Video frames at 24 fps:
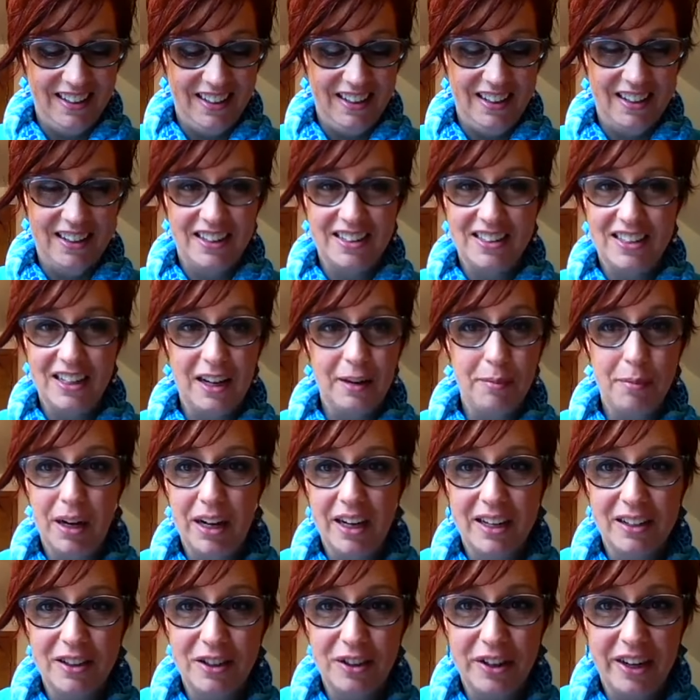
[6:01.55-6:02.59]
Because anybody
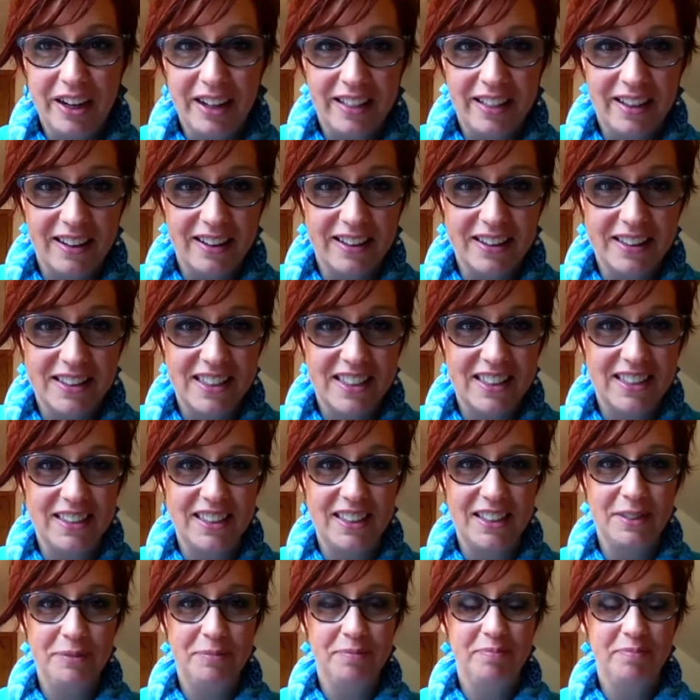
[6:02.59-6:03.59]
can do anything that's easy.